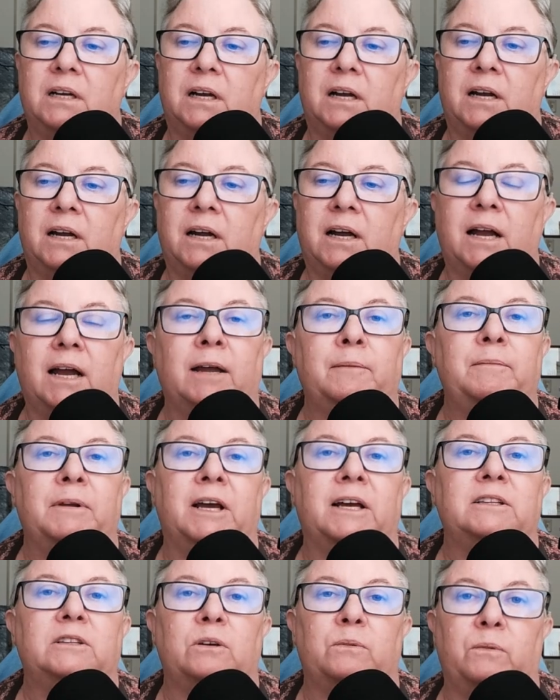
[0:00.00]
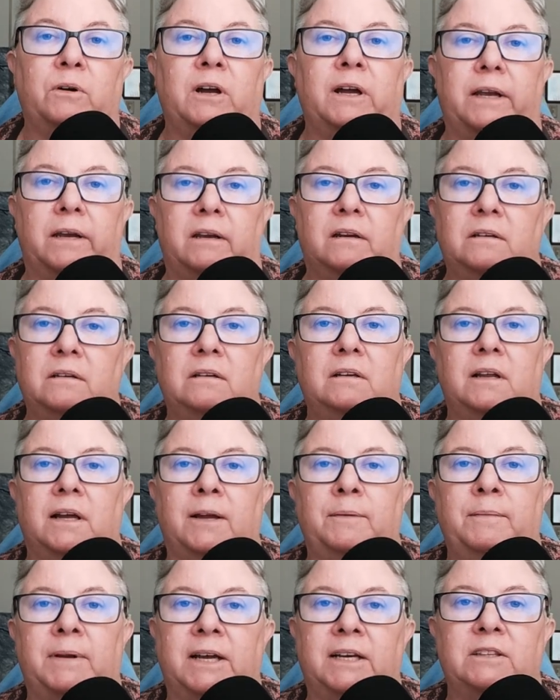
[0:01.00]
uh, I'm not the one.
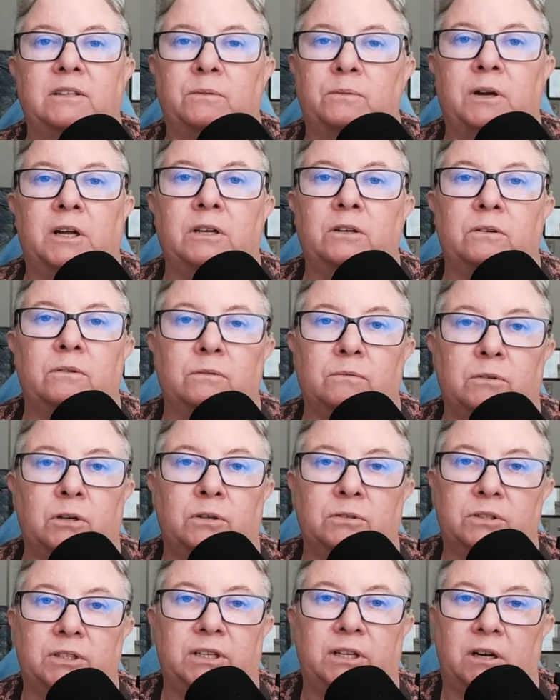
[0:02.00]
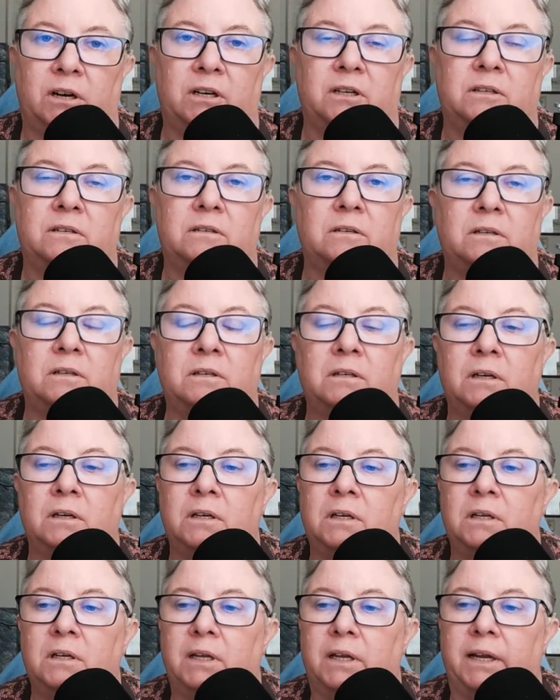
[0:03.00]
I'm not the one who wrote the article
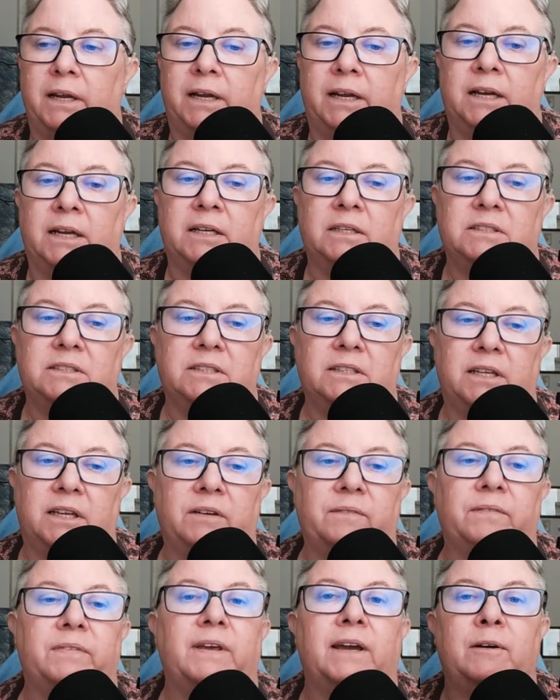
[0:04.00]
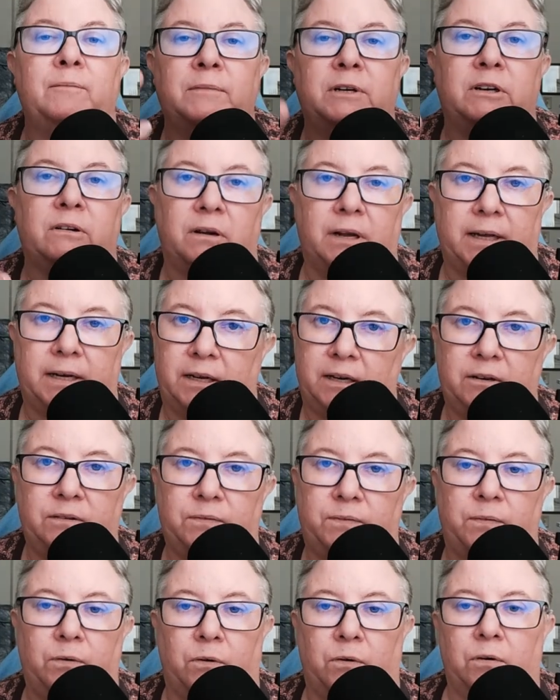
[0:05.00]
and to give them
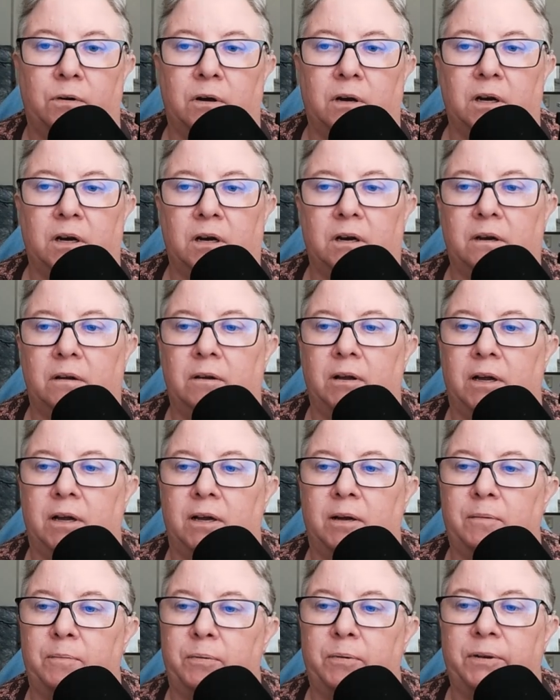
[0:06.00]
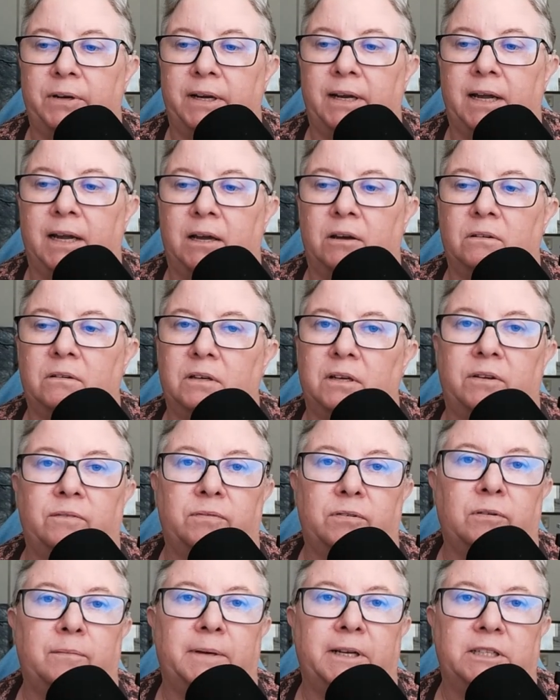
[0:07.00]
credit for uh, putting out
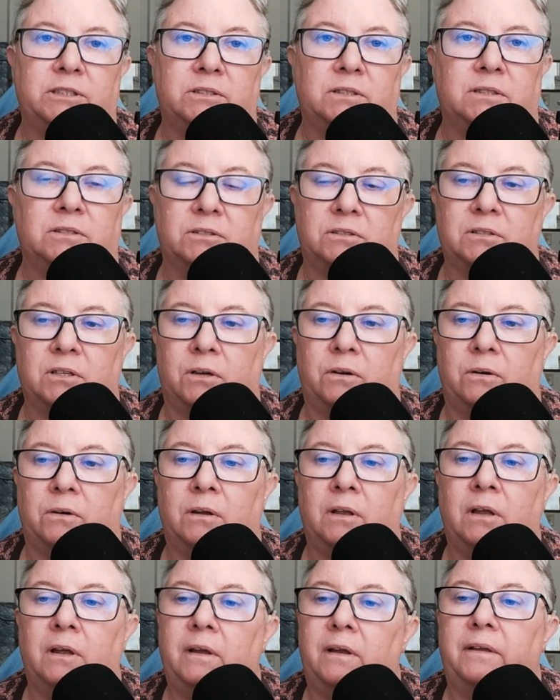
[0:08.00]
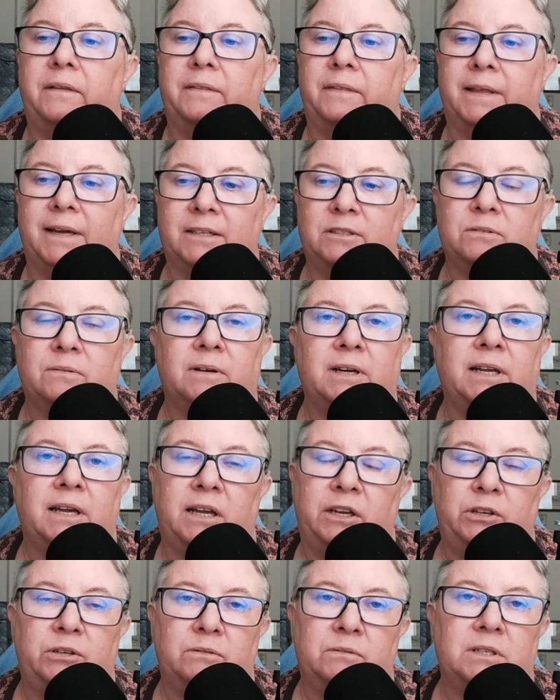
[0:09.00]
information. So that's why
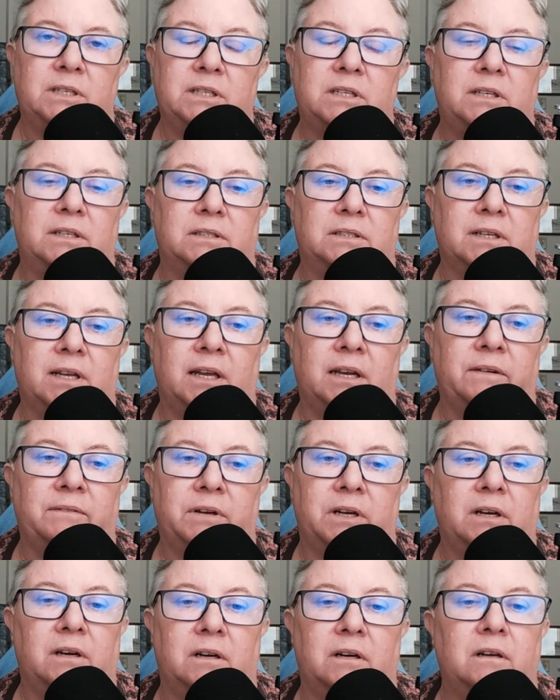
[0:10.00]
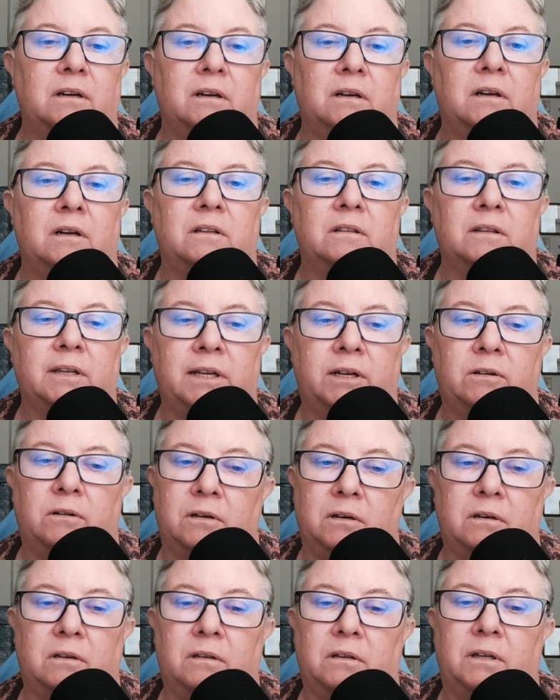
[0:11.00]
I do it. It's kind of a, a,
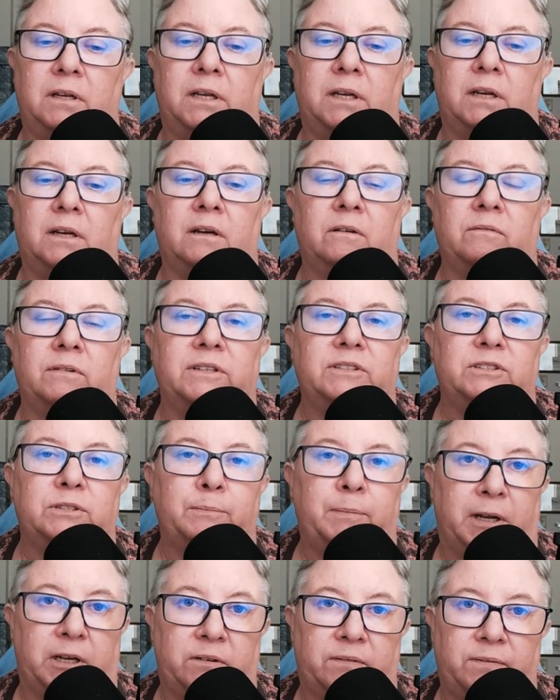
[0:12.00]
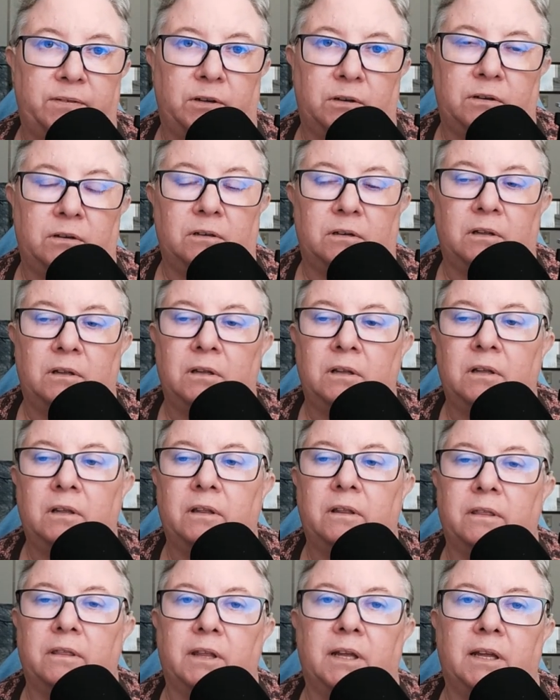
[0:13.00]
legal and a respectful
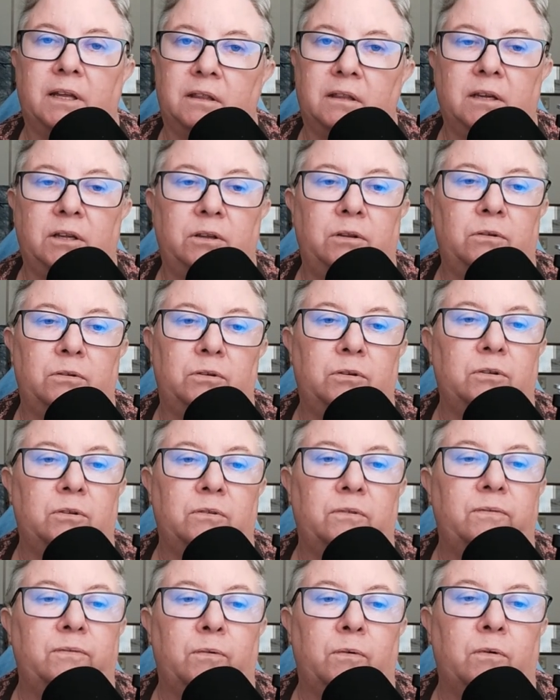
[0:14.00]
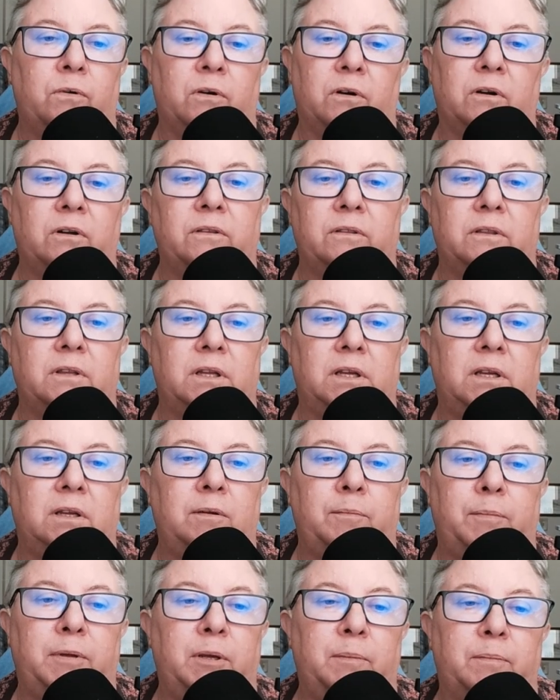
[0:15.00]
thing that you do for
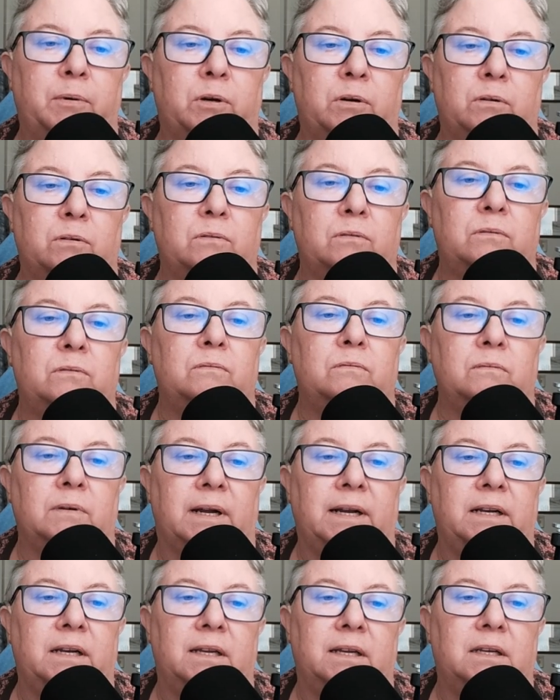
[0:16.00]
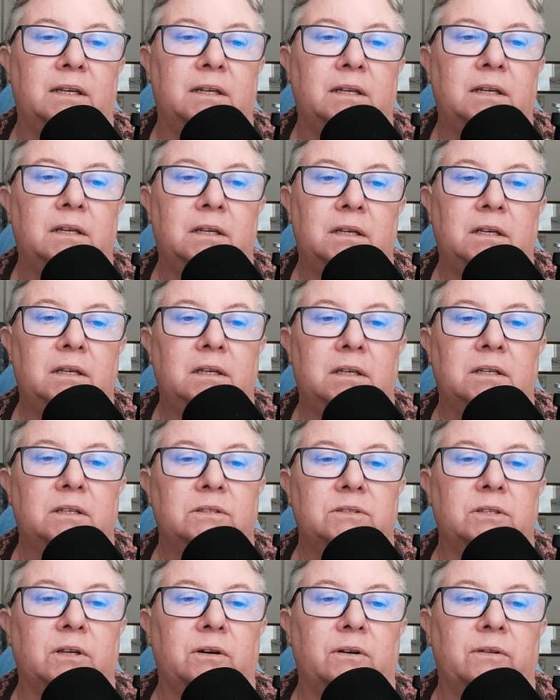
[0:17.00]
the people who write it.
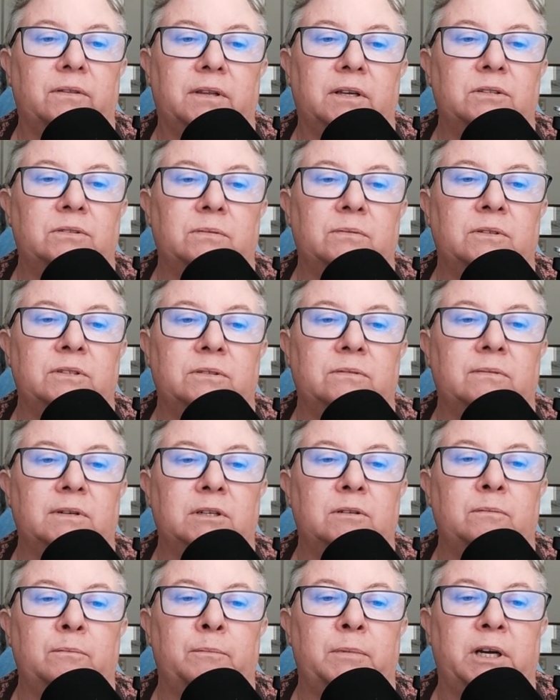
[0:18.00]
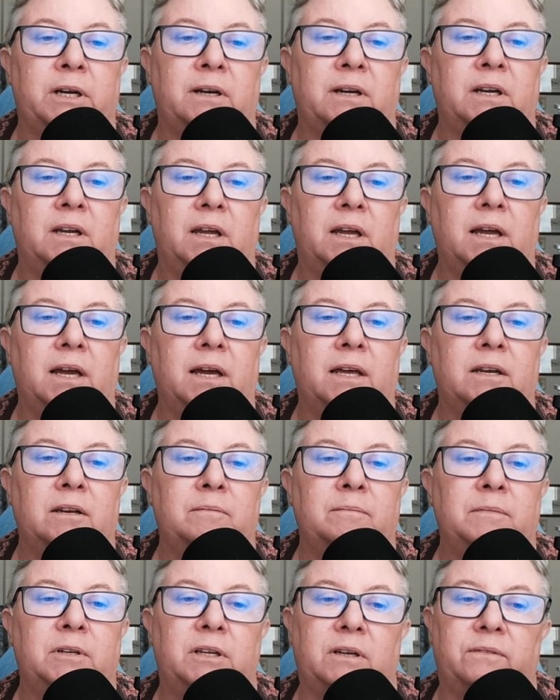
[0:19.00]
So this was written by
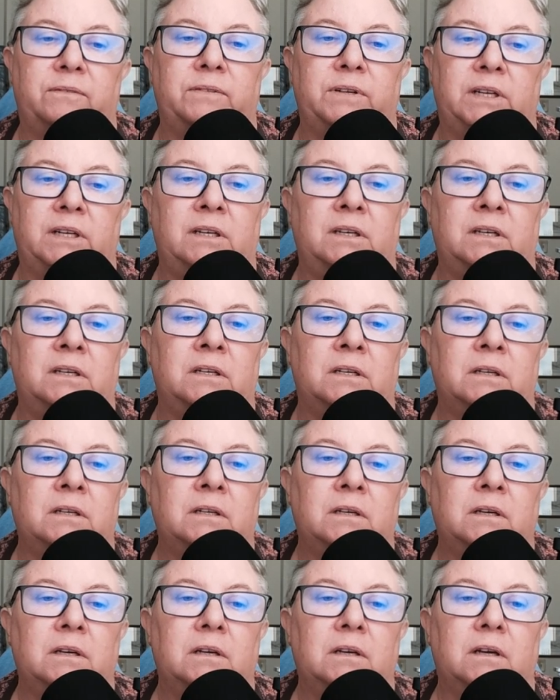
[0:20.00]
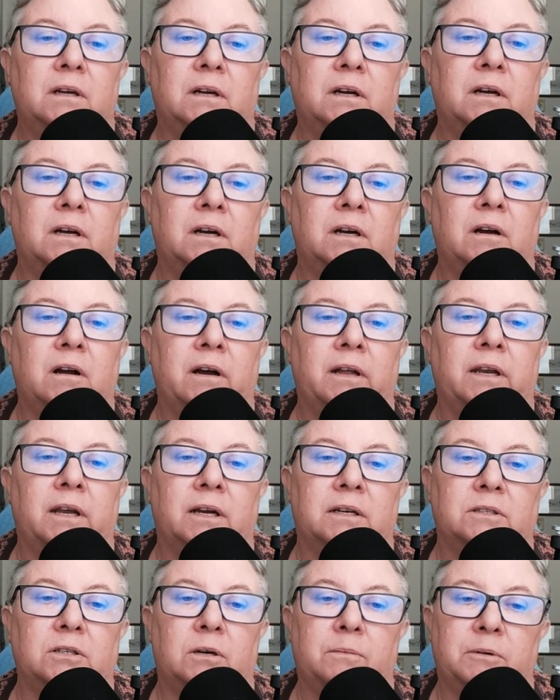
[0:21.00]
Adam Gavine. uh, on
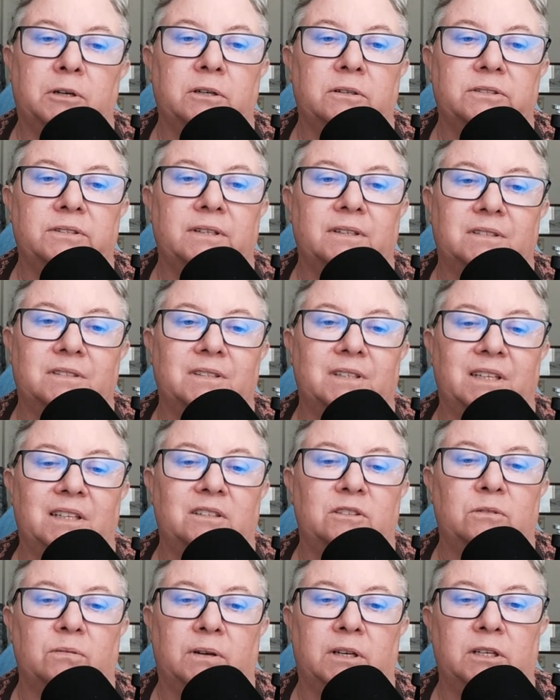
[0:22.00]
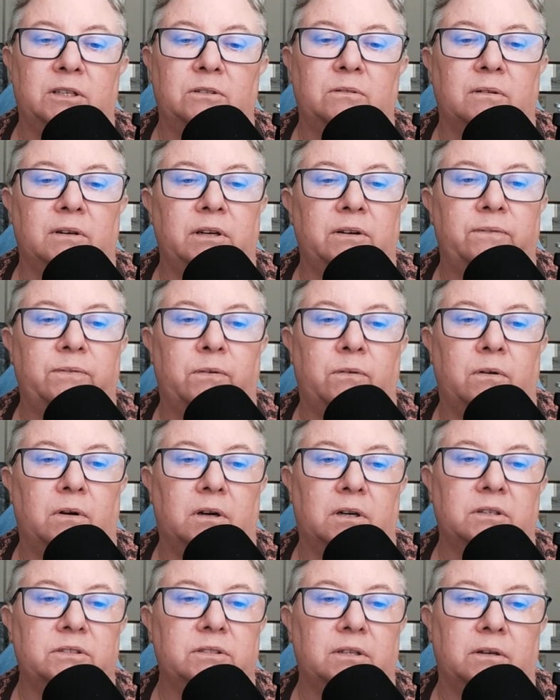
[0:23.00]
October 16,
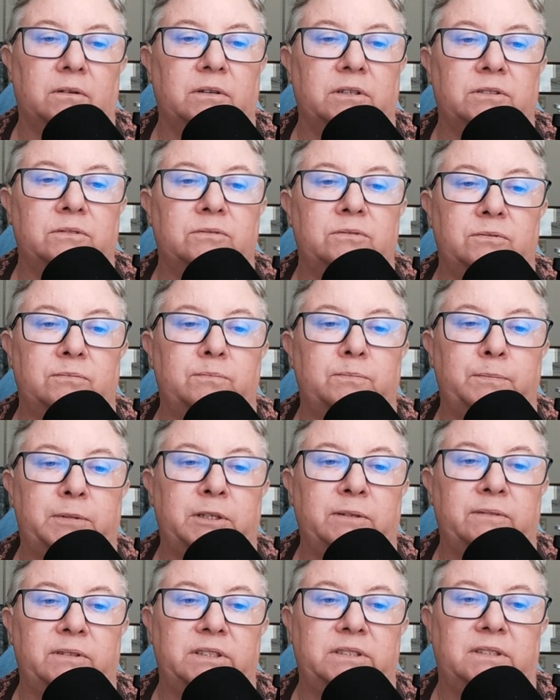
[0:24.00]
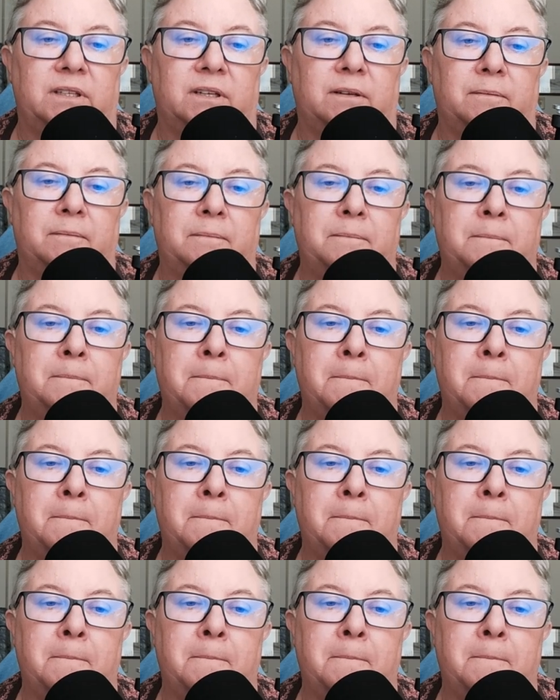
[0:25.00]
2024. So it's pretty recent.